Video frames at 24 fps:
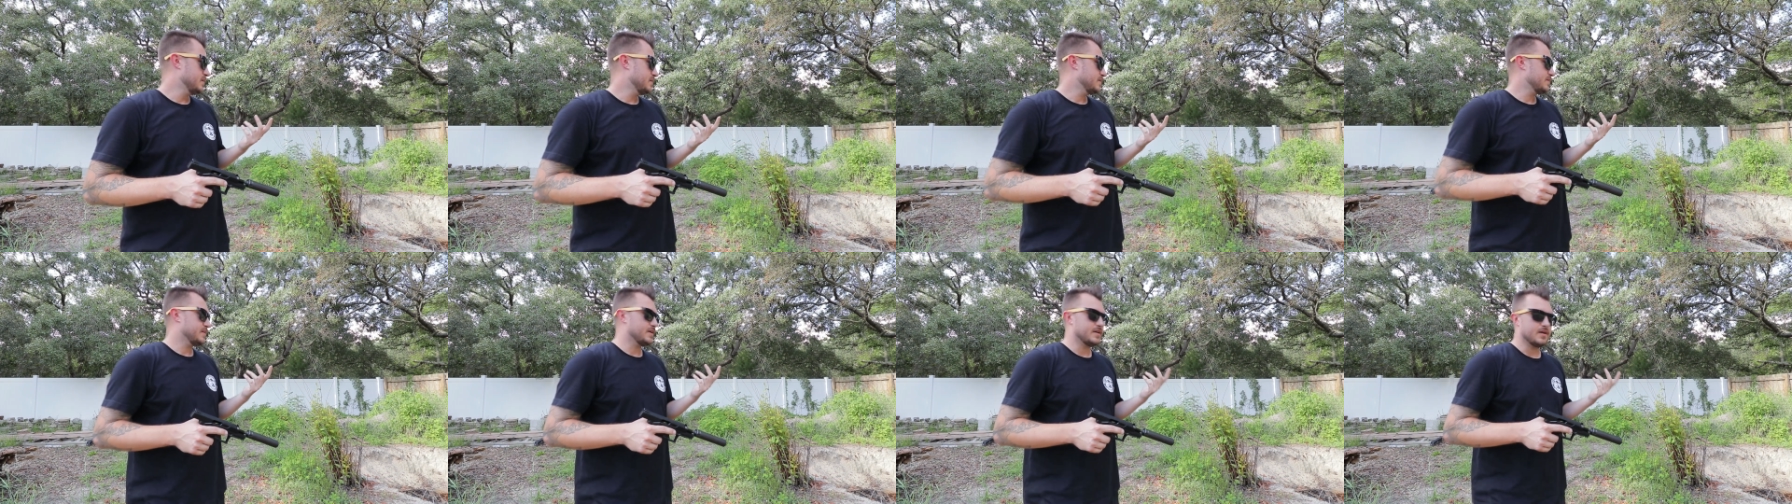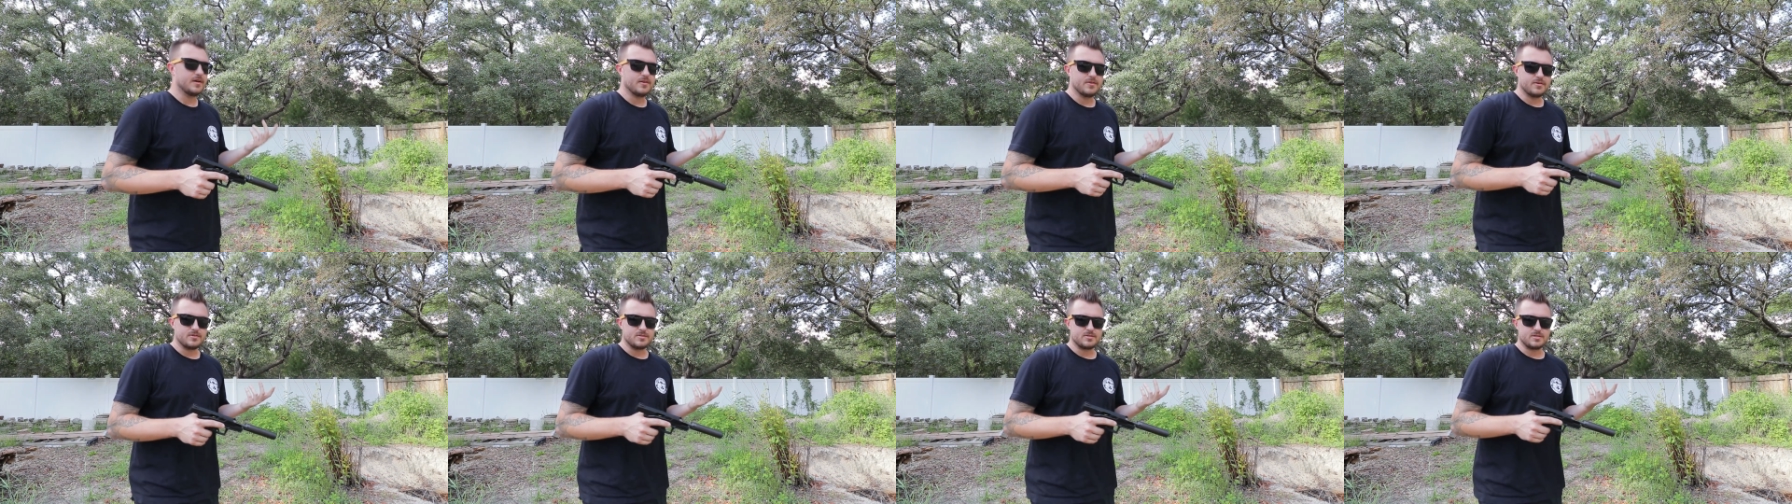than
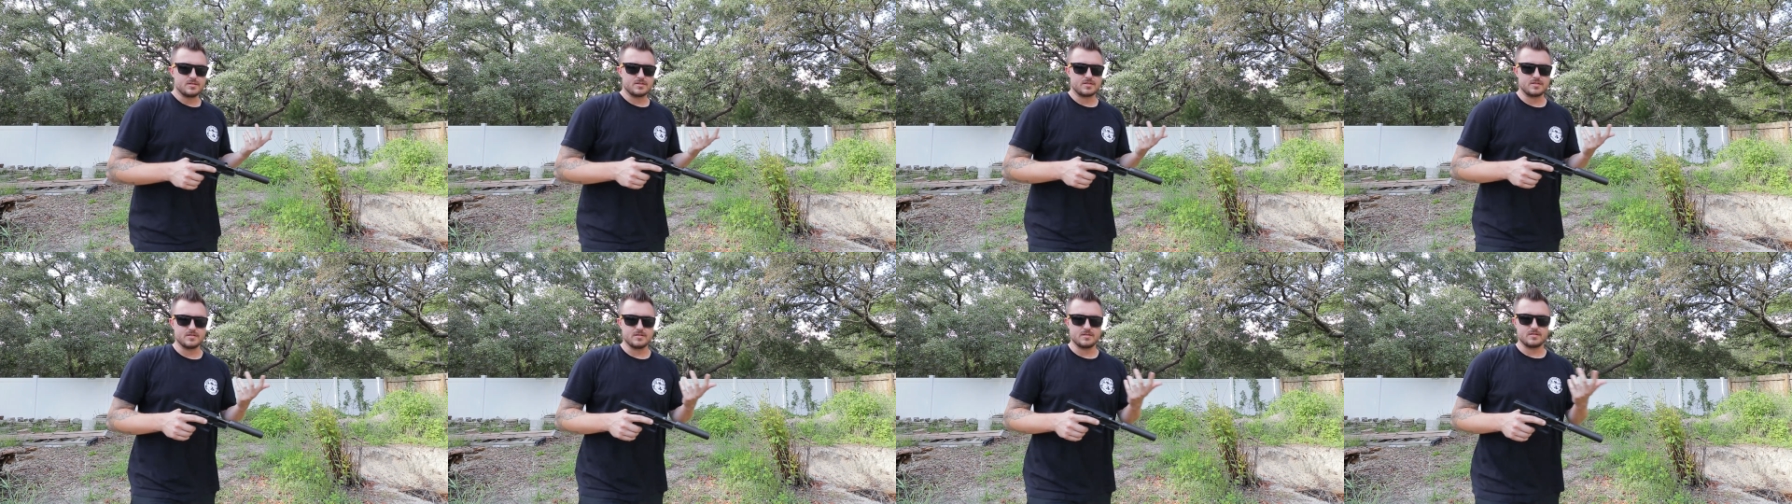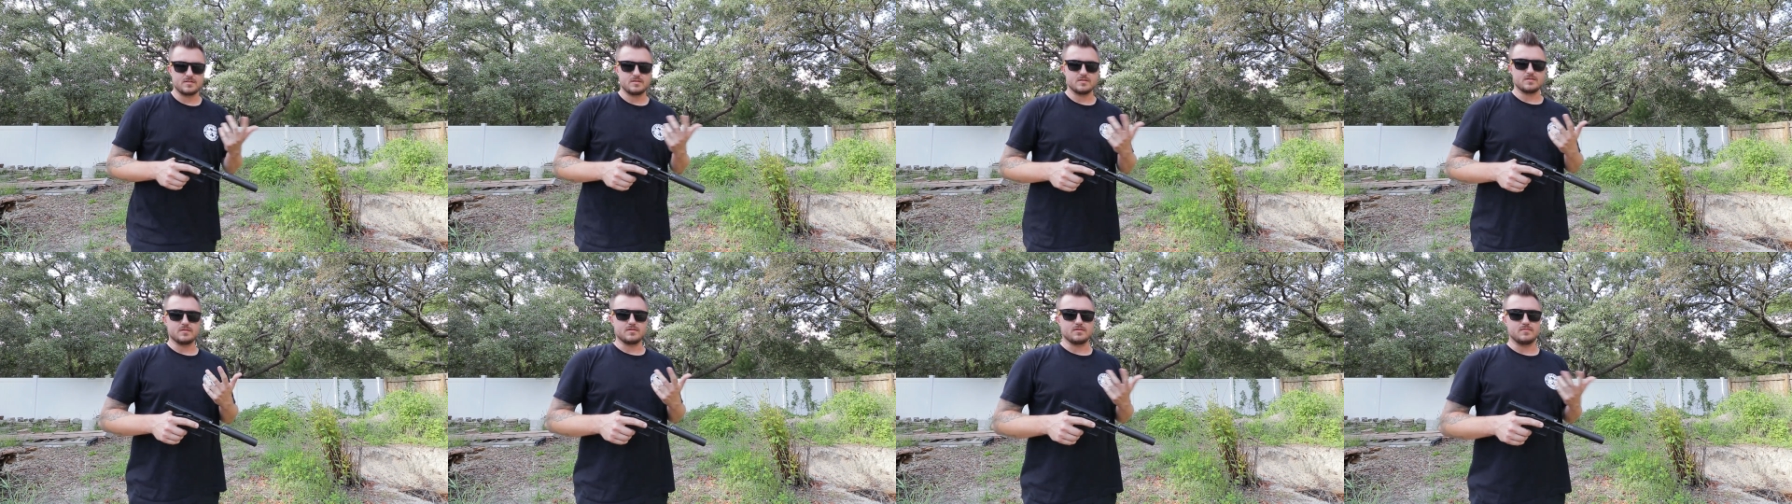others just because
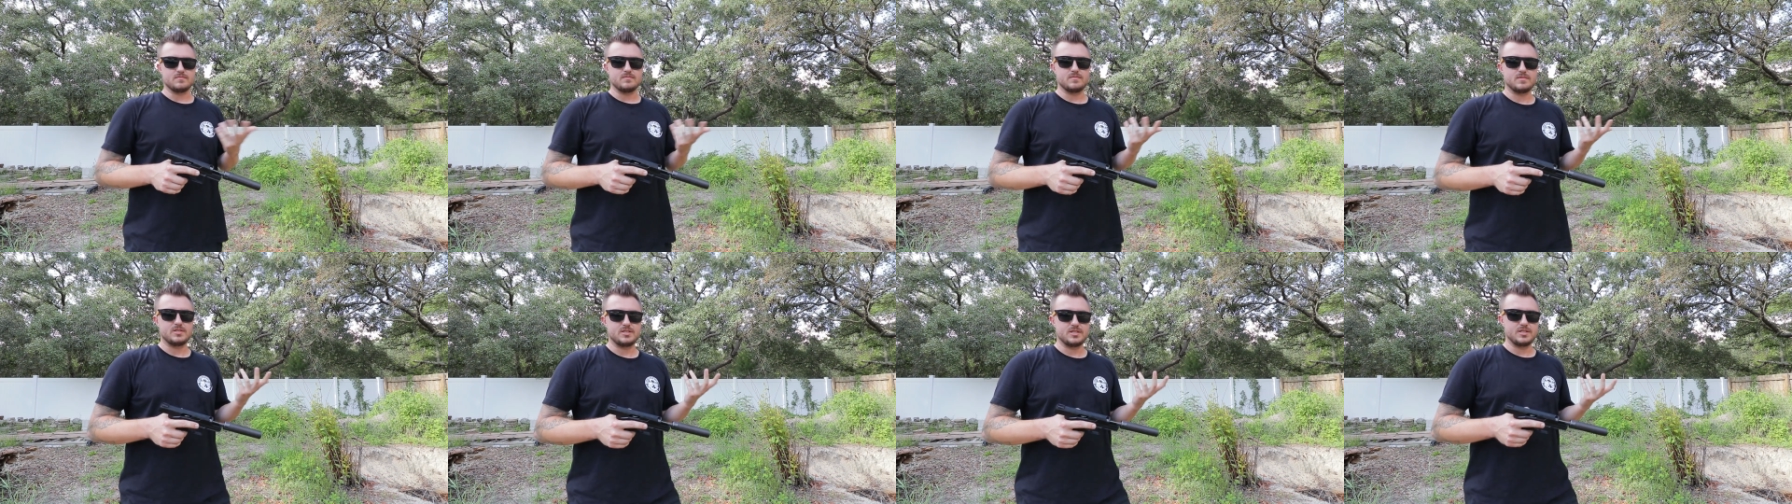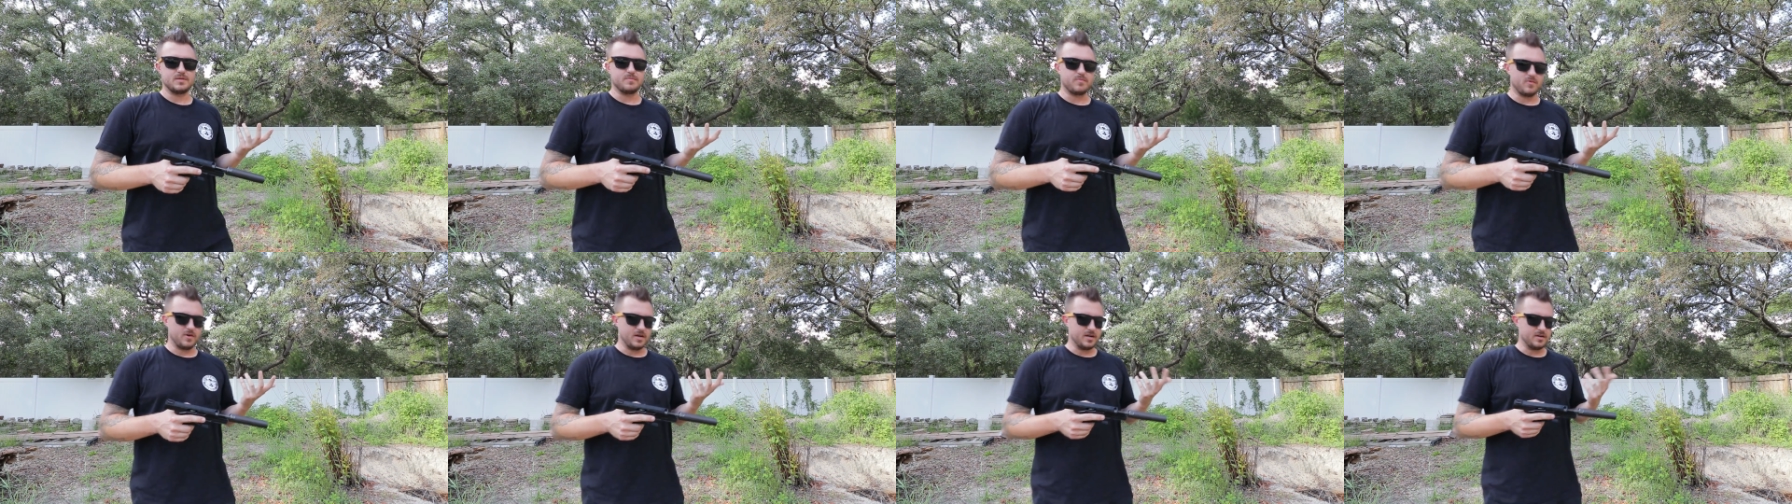it's a
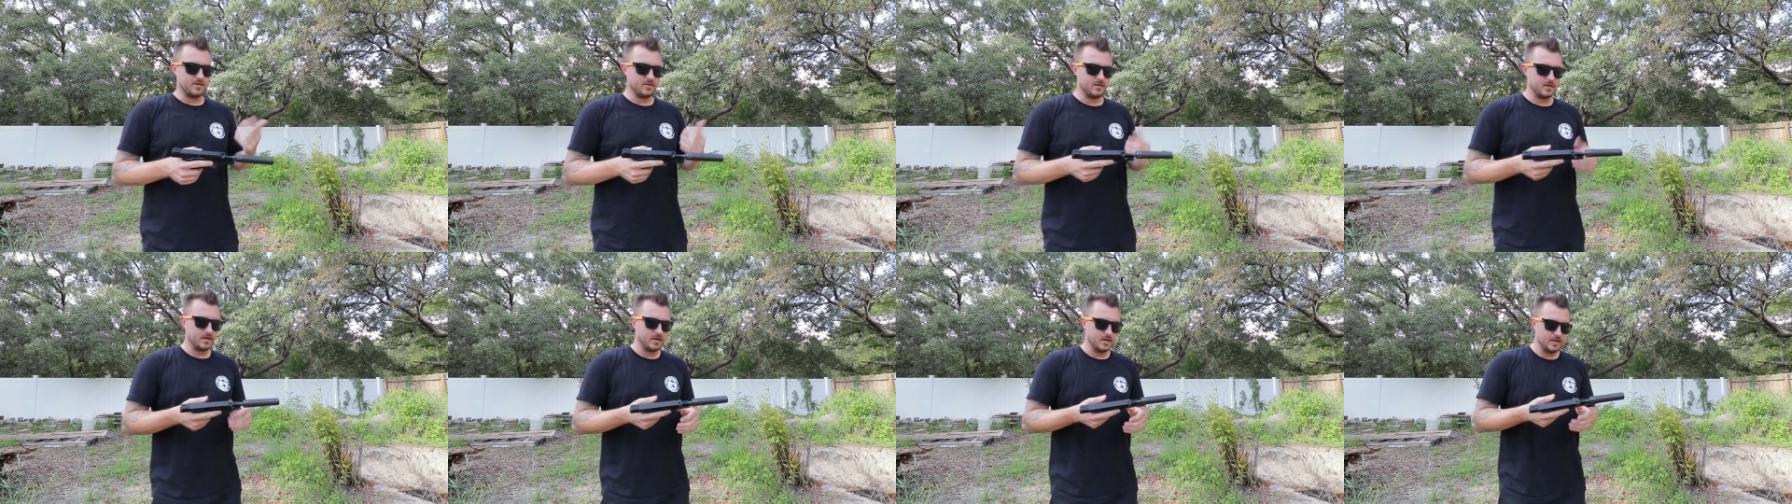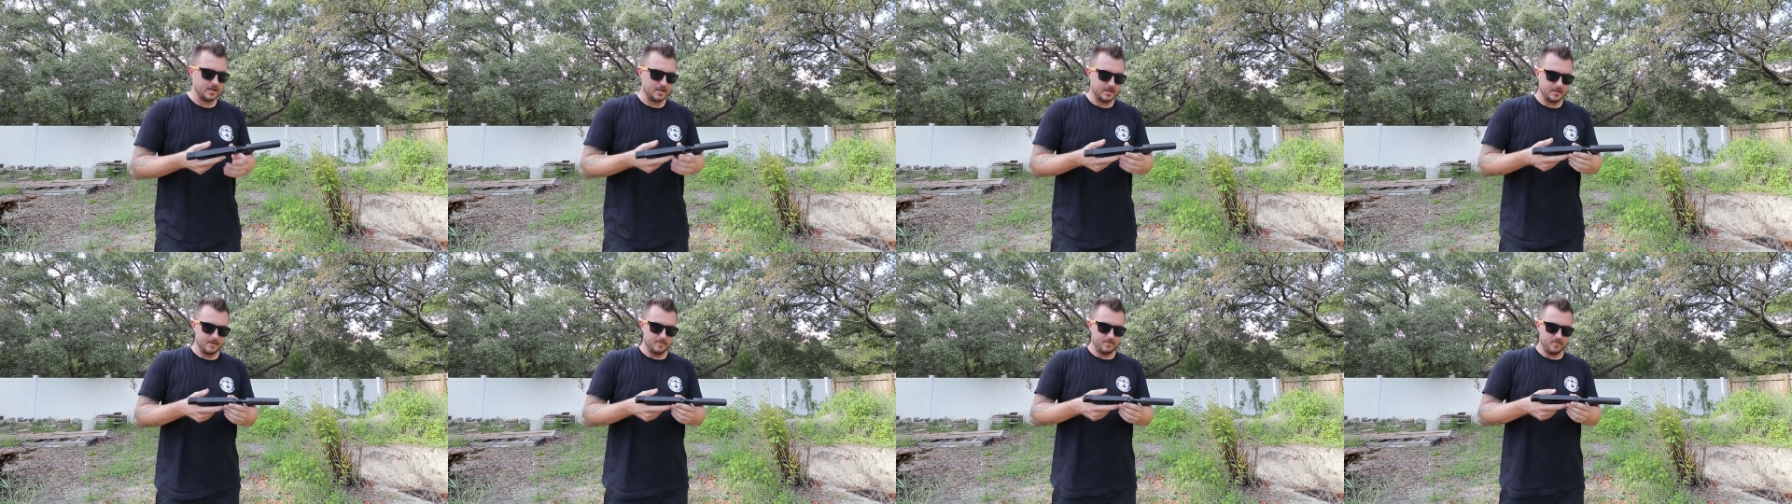cheap round
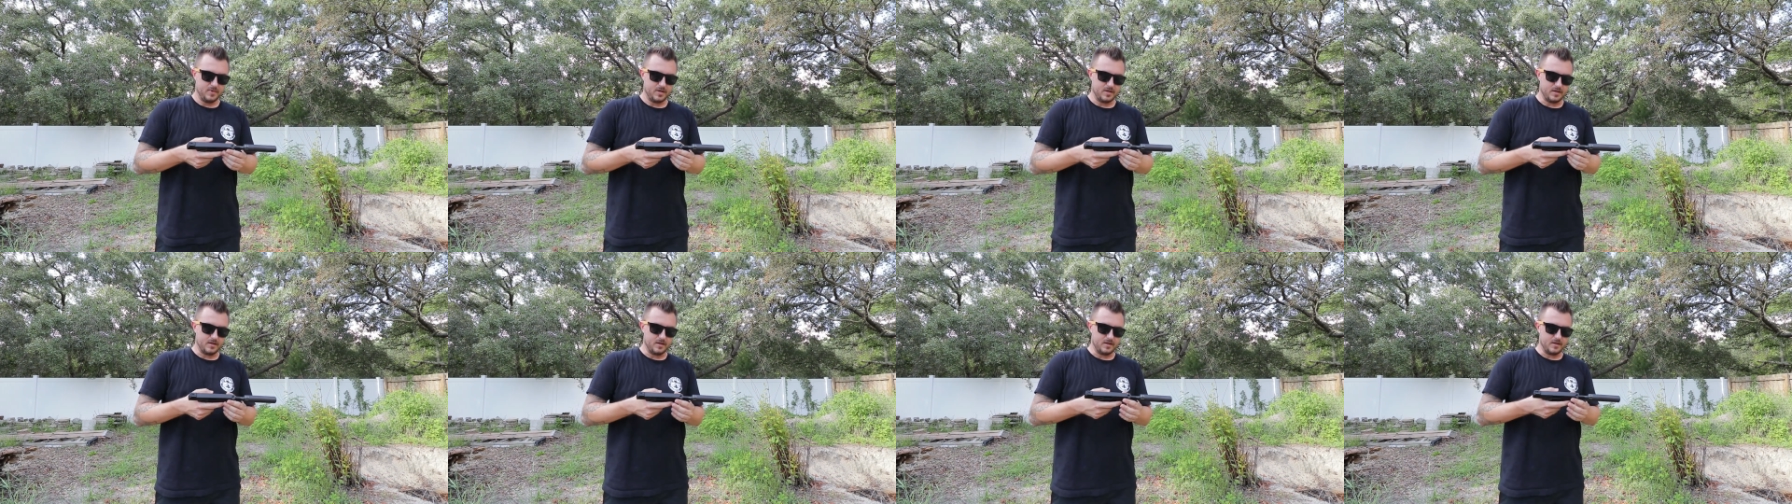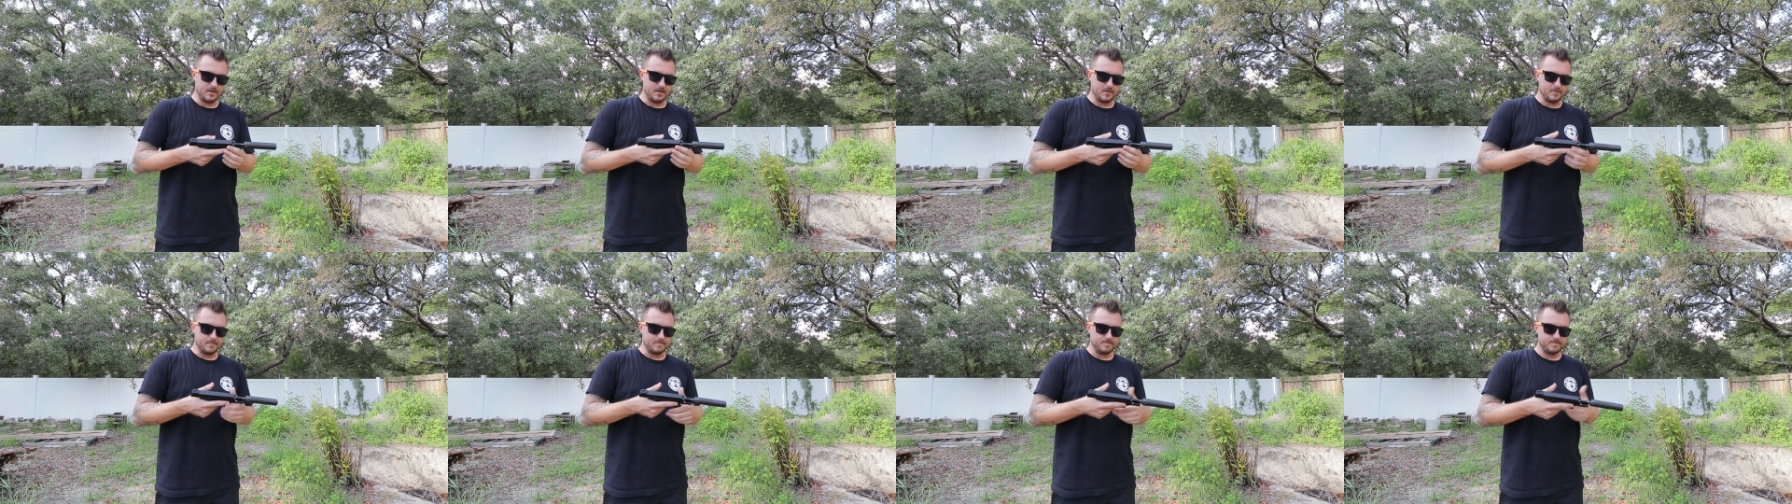but
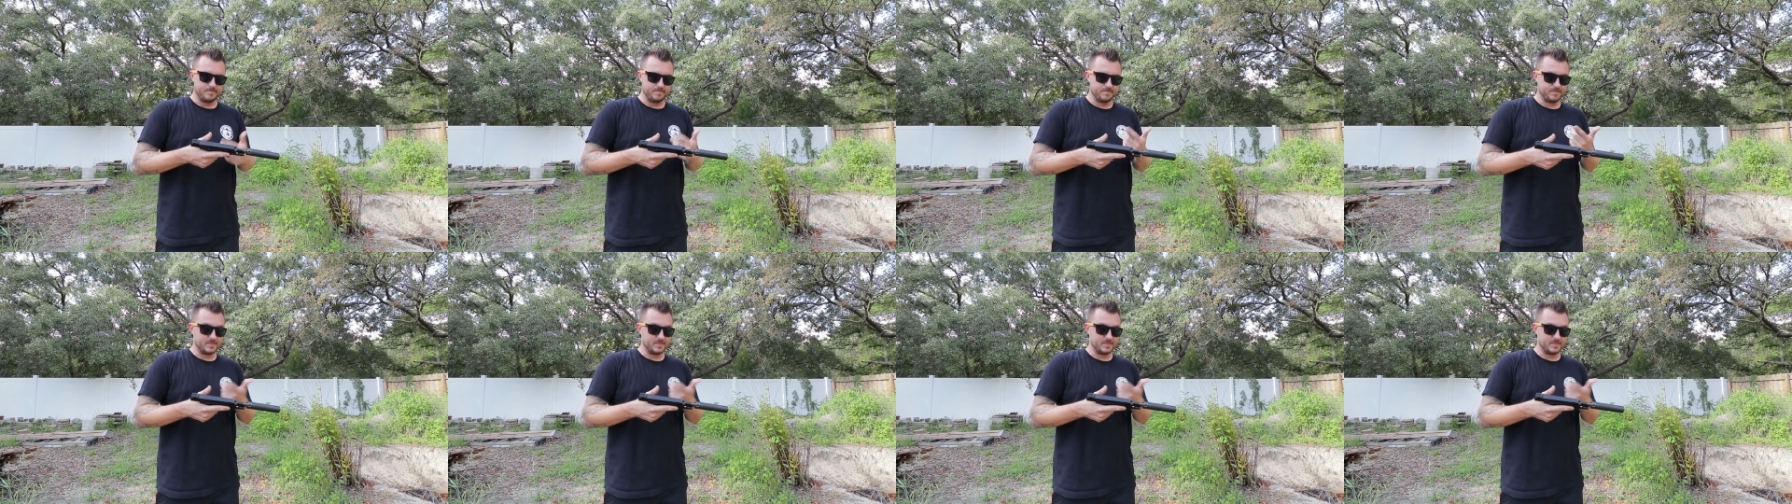um,